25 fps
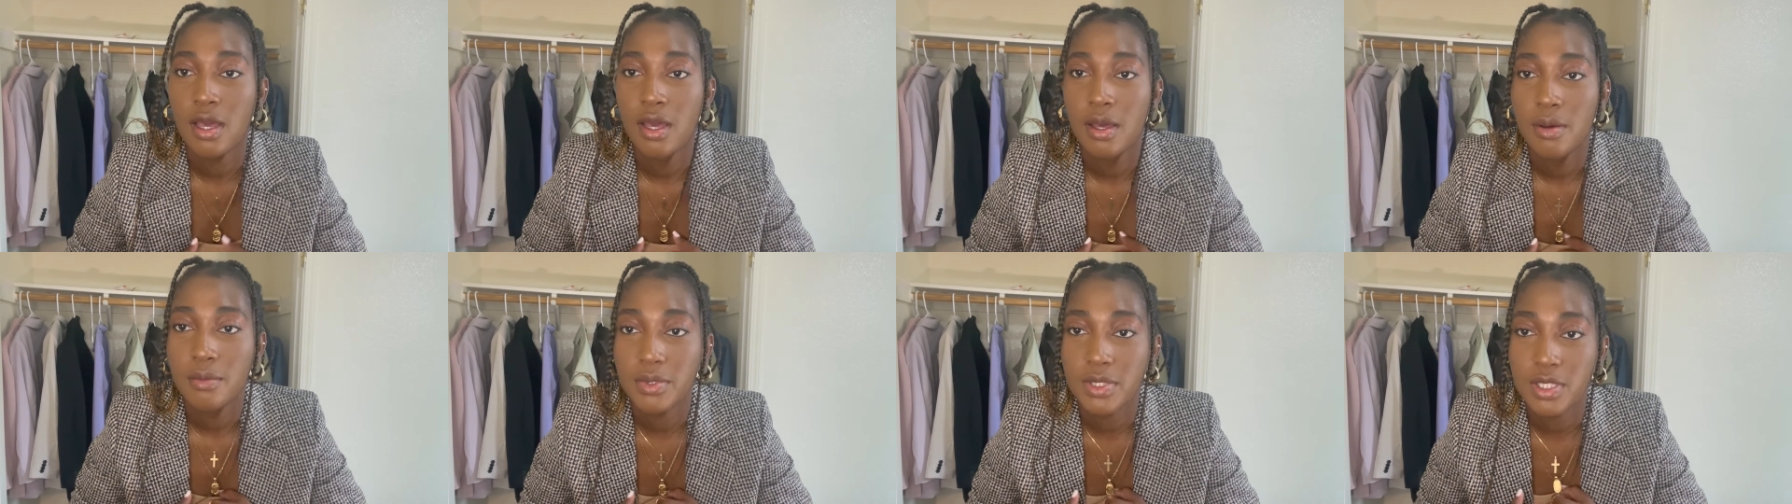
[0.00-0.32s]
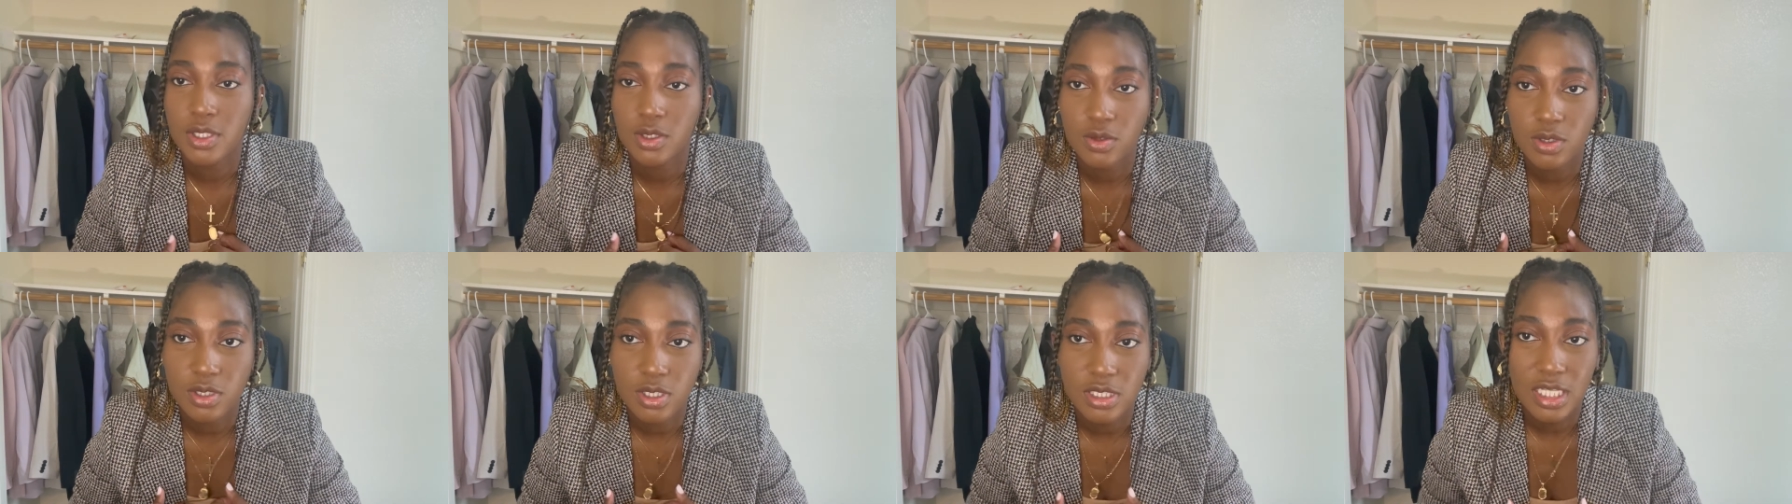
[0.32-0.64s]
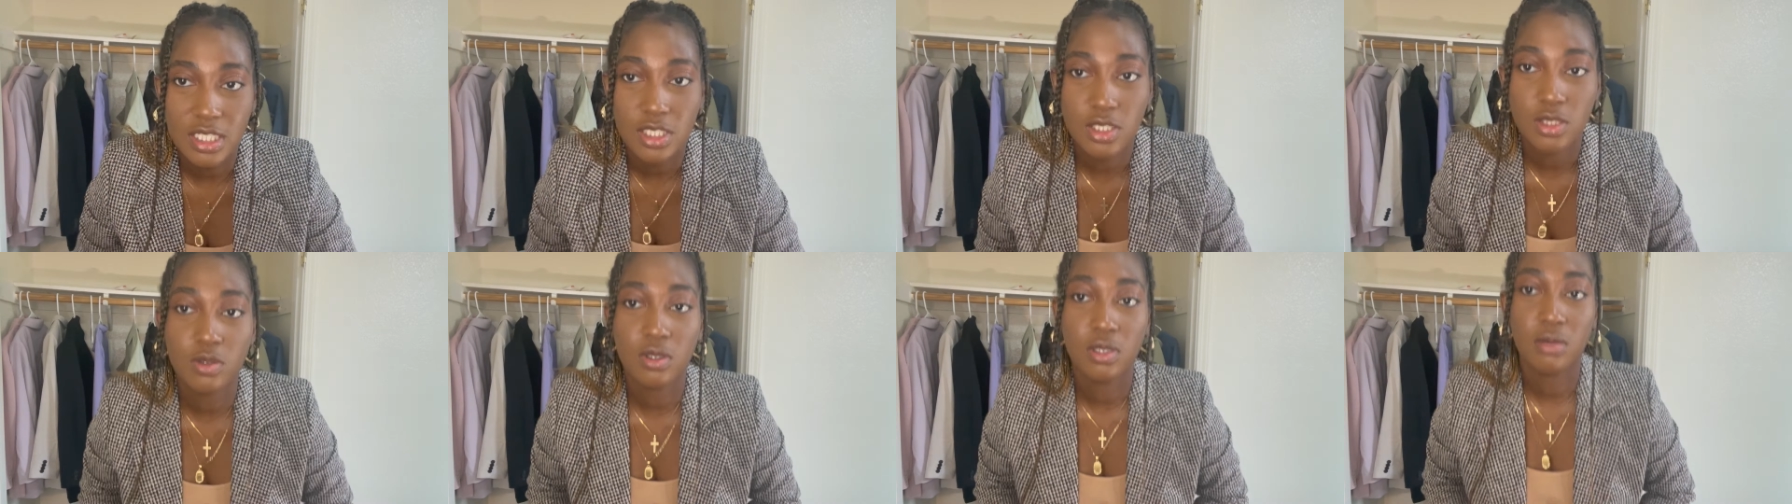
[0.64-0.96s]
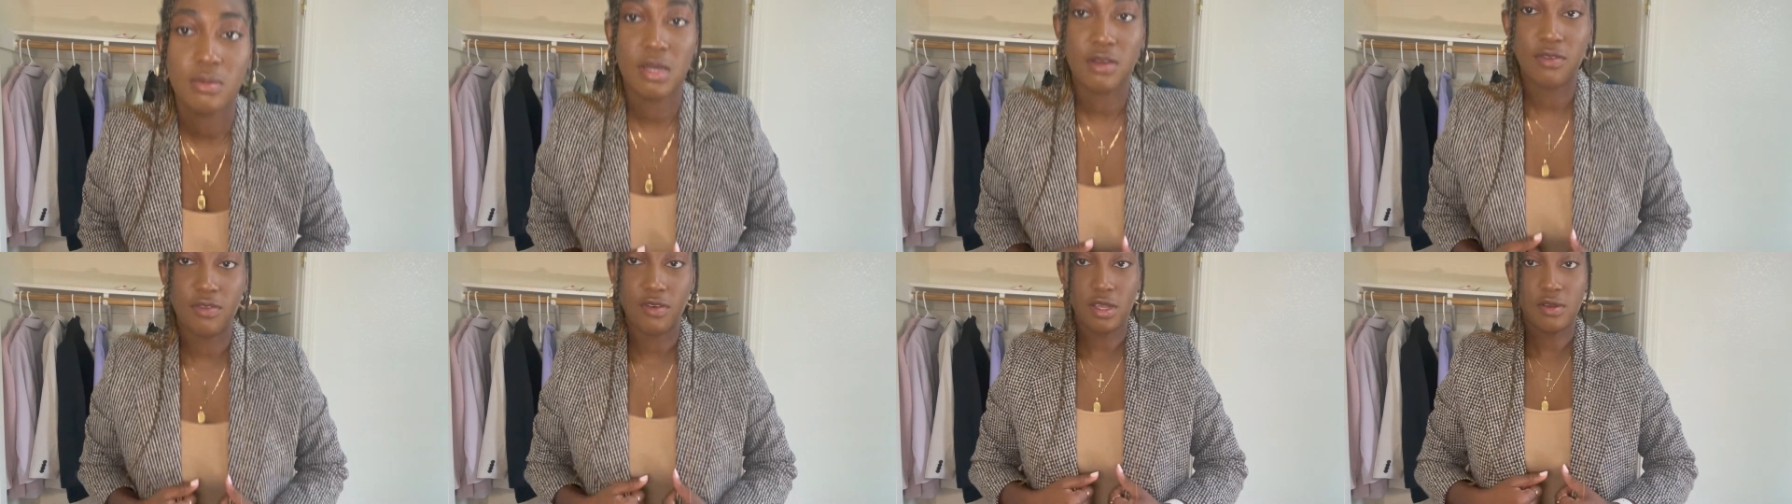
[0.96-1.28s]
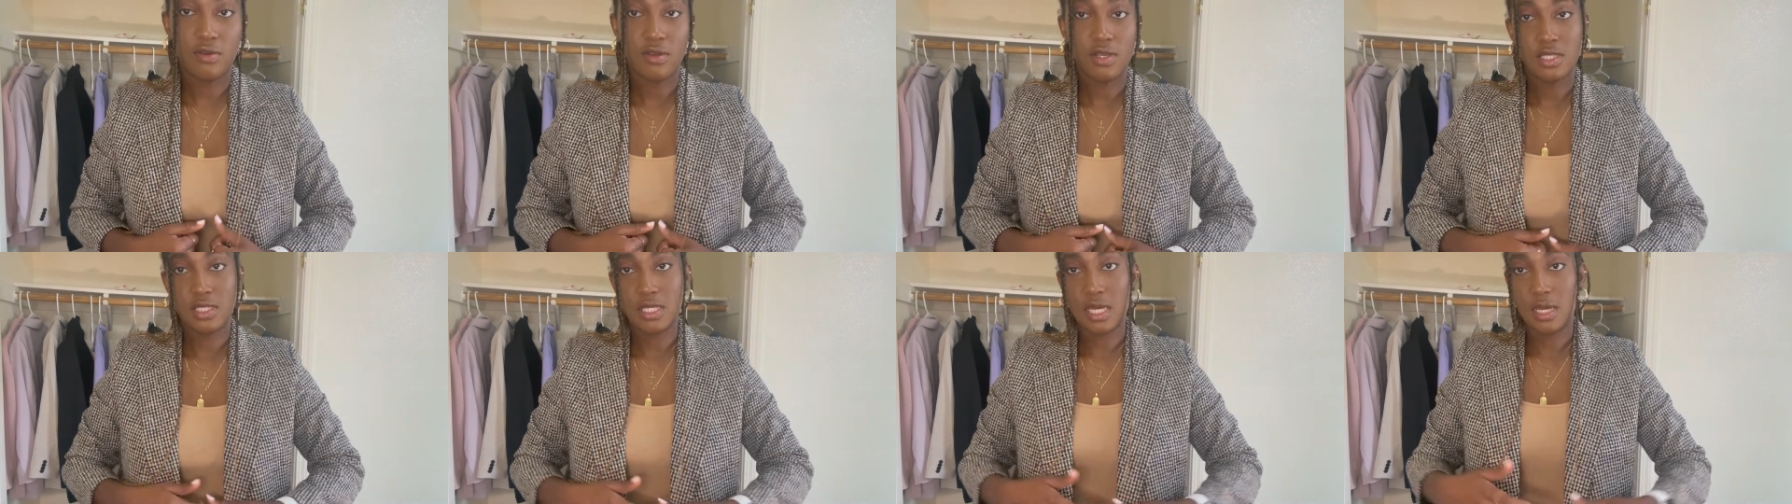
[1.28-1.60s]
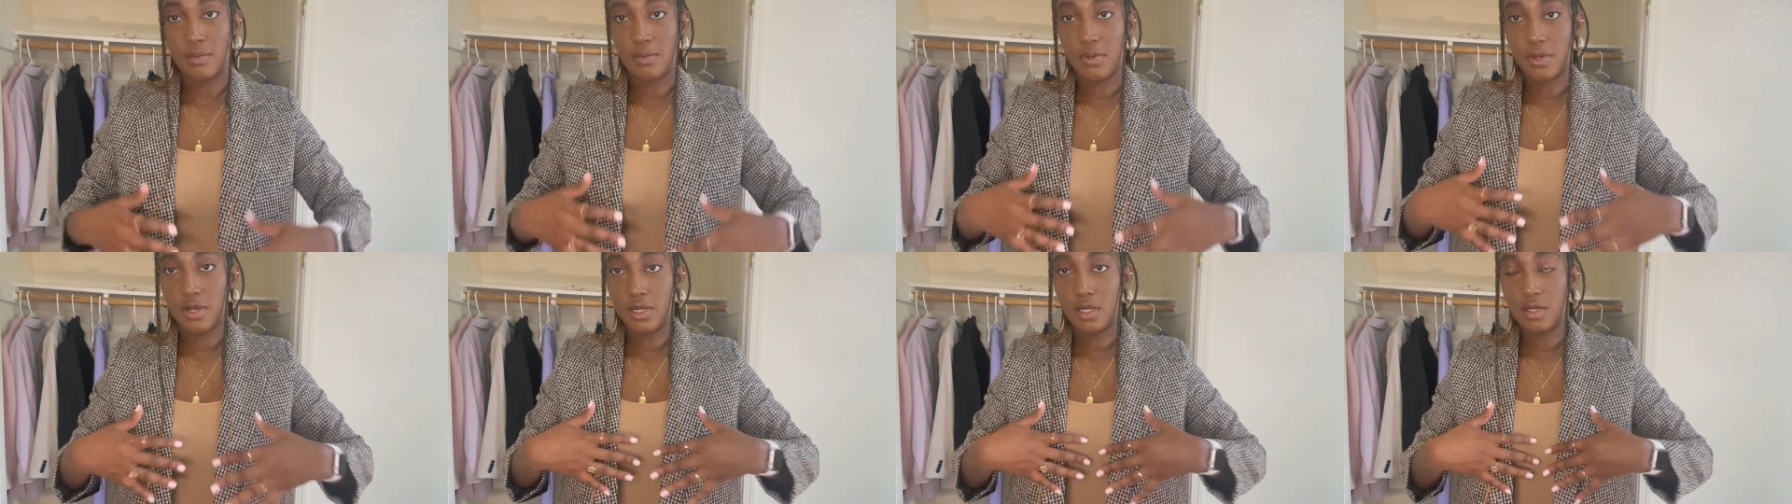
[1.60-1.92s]
But this one is actually one of my favorites. I
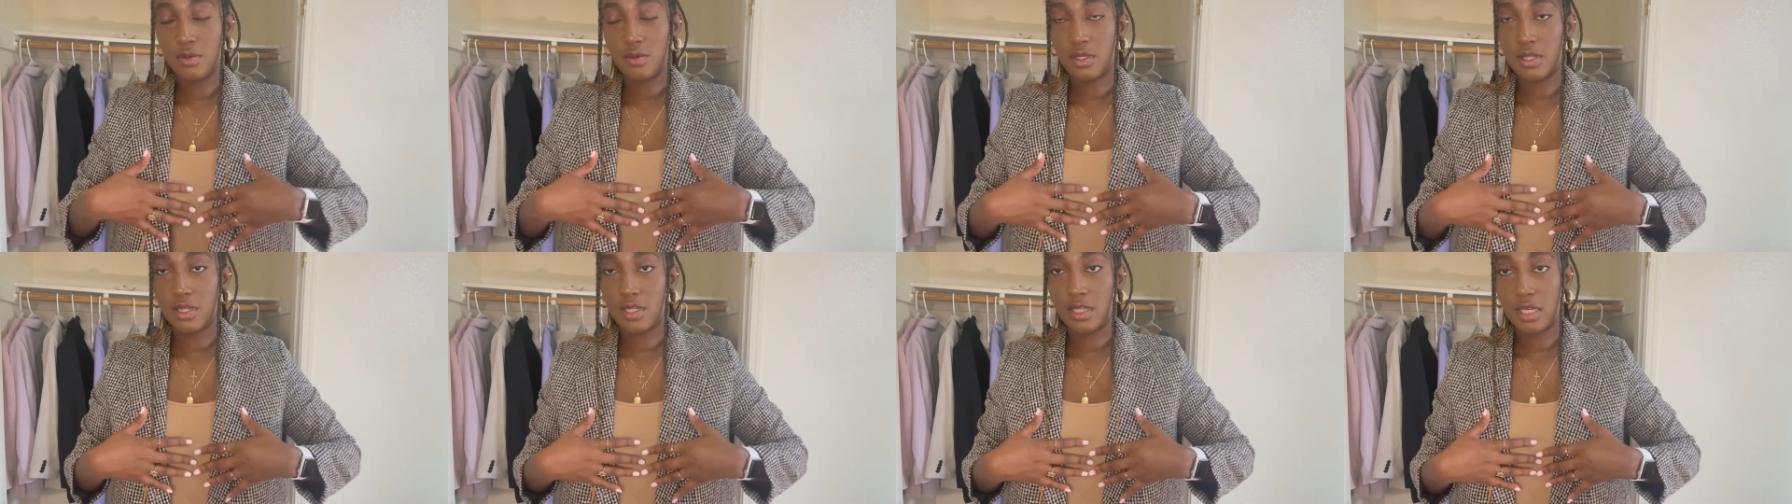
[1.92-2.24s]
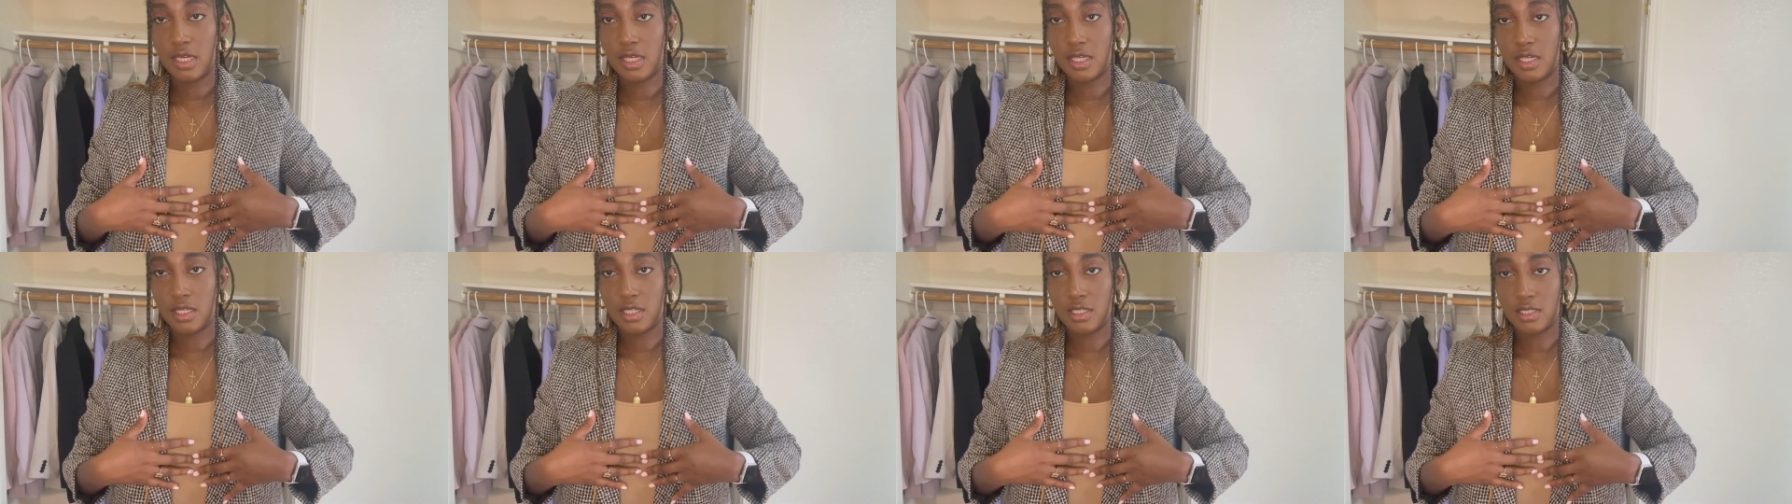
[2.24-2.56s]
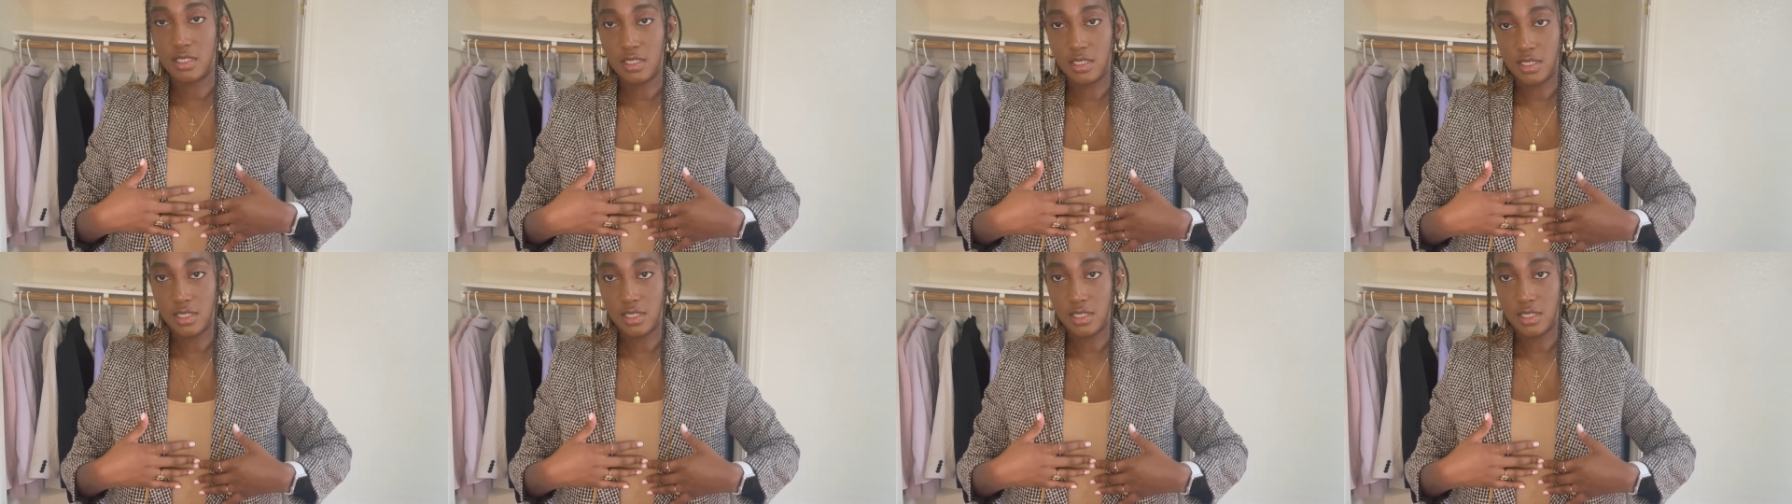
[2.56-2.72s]
paired it with like a